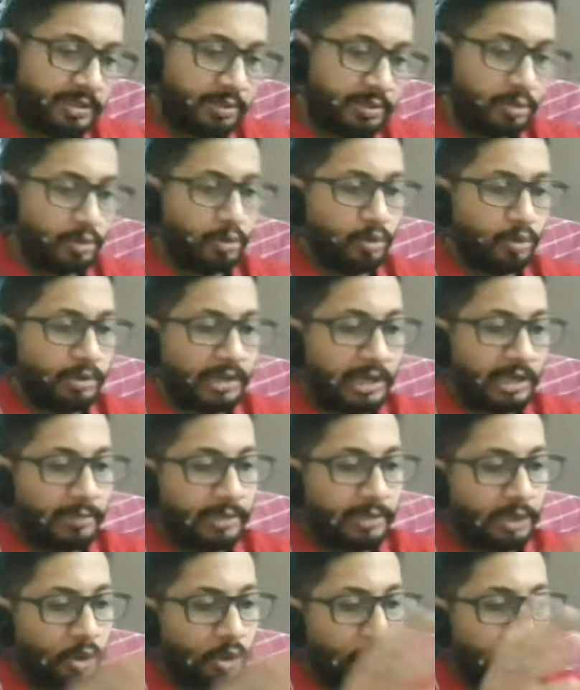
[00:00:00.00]
you tell
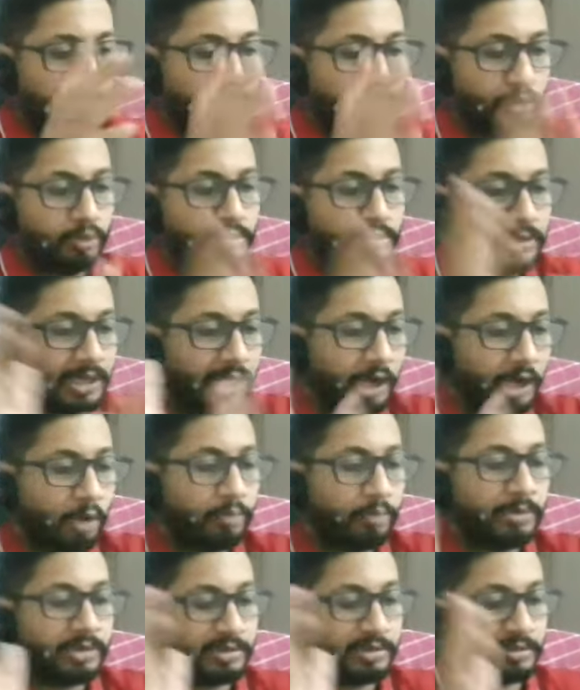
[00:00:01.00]
me on Tuesday how
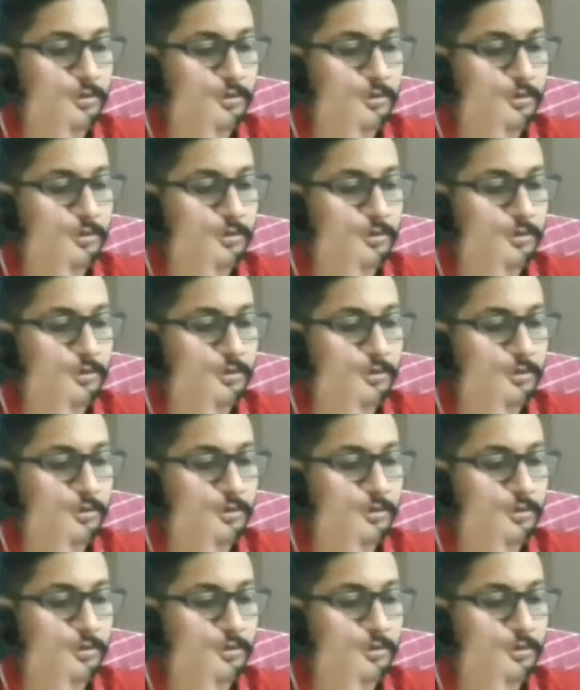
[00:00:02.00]
much